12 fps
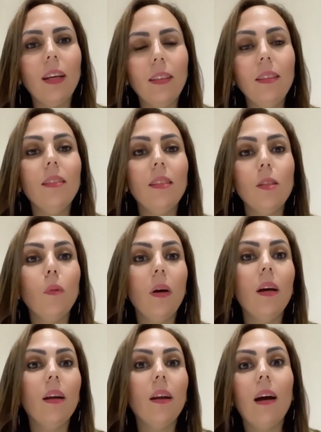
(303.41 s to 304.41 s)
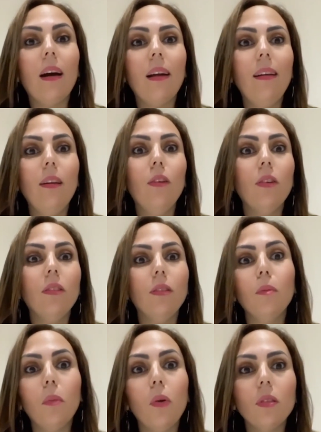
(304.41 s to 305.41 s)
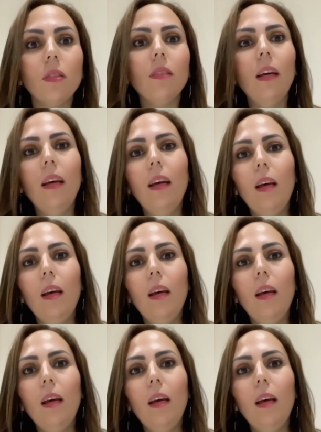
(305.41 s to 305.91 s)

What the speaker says: And this is where I learn the most,